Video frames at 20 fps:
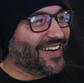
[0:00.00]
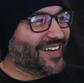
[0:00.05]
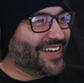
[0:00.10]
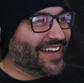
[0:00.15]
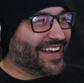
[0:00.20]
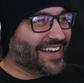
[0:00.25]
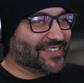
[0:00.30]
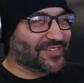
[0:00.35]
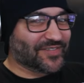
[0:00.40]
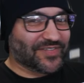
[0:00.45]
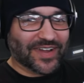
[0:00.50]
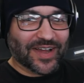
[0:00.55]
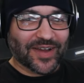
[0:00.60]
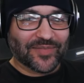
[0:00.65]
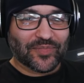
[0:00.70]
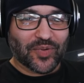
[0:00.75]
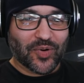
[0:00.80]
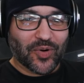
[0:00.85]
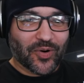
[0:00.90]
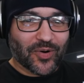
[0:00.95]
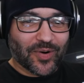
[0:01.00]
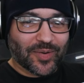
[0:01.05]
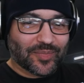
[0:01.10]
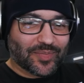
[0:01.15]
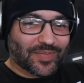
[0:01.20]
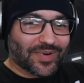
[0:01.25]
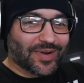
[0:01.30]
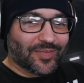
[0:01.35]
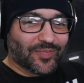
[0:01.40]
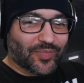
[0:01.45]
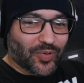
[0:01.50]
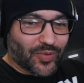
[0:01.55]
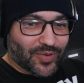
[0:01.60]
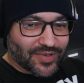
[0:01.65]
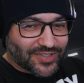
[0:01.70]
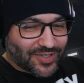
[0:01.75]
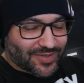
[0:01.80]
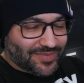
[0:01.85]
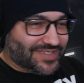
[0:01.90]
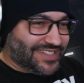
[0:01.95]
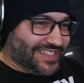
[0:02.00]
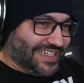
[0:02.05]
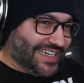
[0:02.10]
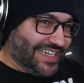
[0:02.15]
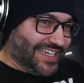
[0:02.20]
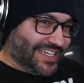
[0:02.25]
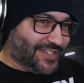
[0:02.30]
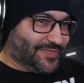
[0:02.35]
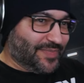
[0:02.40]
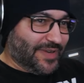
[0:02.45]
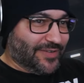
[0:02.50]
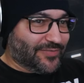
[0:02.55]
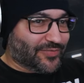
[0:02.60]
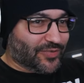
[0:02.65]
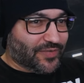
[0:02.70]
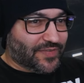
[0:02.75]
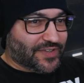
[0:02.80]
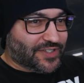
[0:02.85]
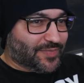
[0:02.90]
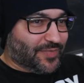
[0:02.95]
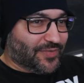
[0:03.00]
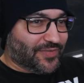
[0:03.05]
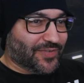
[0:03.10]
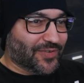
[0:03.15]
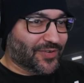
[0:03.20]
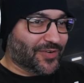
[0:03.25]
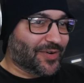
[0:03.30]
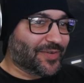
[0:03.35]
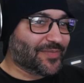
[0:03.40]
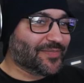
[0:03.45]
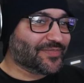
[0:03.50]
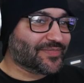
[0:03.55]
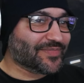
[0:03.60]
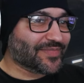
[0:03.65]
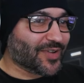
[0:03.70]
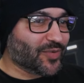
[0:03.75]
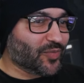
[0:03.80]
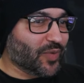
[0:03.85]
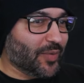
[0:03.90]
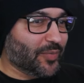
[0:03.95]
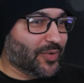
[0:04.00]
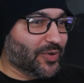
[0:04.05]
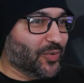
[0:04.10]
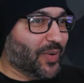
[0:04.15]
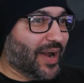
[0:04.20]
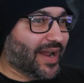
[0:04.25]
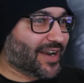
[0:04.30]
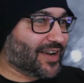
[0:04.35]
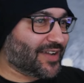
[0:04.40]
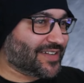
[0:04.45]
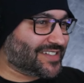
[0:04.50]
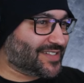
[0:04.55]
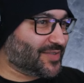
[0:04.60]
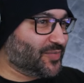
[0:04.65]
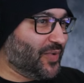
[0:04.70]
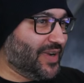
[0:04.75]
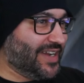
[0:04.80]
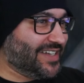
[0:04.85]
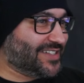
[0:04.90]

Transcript: whenever, poor, poor Tom Seeley's been through this before, where we all had like some weird